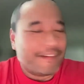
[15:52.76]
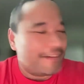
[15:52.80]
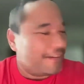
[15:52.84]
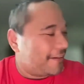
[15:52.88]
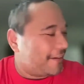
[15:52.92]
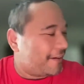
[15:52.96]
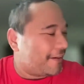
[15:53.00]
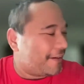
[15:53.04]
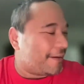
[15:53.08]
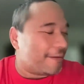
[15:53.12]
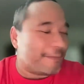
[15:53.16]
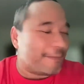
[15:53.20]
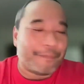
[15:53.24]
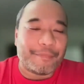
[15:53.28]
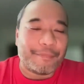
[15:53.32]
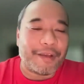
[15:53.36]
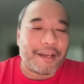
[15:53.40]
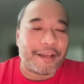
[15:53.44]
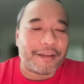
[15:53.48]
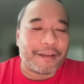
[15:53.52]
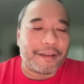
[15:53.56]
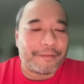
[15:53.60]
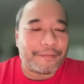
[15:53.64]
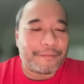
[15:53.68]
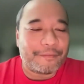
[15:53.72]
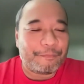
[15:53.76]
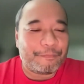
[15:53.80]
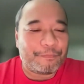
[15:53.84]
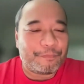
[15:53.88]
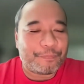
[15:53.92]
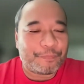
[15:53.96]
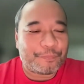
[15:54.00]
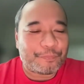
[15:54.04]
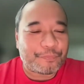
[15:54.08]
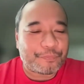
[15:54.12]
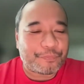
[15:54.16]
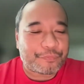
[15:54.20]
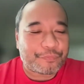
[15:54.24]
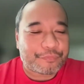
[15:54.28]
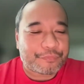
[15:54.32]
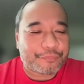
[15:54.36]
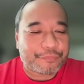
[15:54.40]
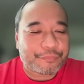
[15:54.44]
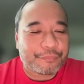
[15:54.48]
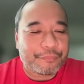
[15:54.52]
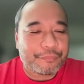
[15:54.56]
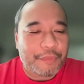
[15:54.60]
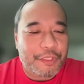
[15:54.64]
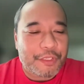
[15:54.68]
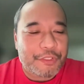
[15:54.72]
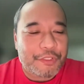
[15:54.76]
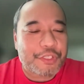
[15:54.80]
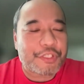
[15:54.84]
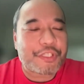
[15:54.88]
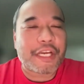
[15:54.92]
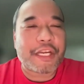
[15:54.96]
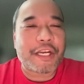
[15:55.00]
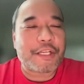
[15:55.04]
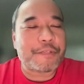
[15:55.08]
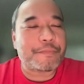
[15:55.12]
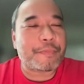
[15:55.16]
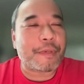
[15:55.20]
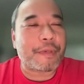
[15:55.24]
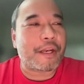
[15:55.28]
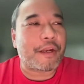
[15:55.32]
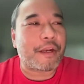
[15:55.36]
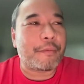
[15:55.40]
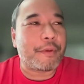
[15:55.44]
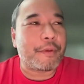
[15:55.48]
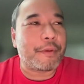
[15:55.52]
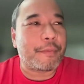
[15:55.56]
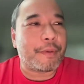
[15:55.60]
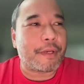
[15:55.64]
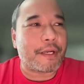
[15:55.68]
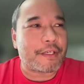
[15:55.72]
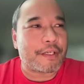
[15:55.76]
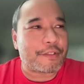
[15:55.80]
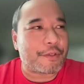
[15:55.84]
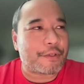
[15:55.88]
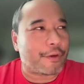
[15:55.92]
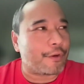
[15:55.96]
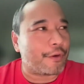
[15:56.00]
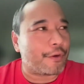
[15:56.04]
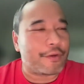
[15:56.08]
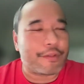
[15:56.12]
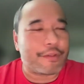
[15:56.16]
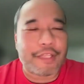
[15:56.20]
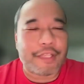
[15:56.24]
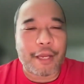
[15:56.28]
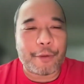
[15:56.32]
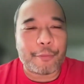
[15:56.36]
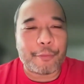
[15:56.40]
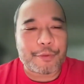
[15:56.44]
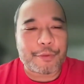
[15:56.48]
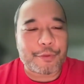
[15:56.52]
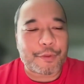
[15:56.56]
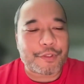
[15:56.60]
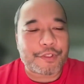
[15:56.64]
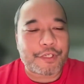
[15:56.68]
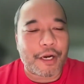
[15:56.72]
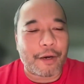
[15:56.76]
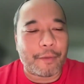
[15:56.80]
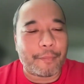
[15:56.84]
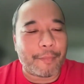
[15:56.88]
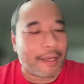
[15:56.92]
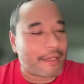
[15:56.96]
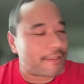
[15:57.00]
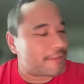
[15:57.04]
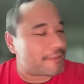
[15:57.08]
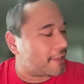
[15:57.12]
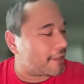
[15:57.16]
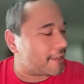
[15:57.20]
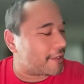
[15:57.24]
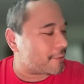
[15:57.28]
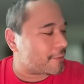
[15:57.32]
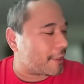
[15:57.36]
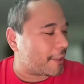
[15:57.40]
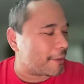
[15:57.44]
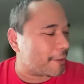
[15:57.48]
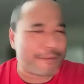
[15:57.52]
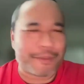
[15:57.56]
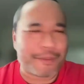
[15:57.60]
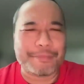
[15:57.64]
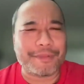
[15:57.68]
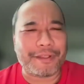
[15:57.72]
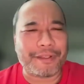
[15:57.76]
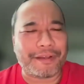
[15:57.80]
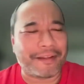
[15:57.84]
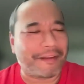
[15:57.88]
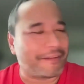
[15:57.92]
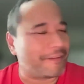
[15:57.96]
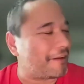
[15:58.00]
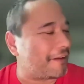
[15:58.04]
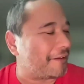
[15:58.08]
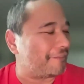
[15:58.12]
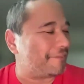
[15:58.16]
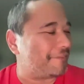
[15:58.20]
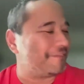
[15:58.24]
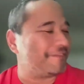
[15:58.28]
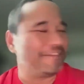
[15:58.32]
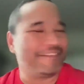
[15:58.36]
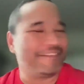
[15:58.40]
Oh man. She tie knots better than me because her dad was on Scoutmaster as well, or something like that.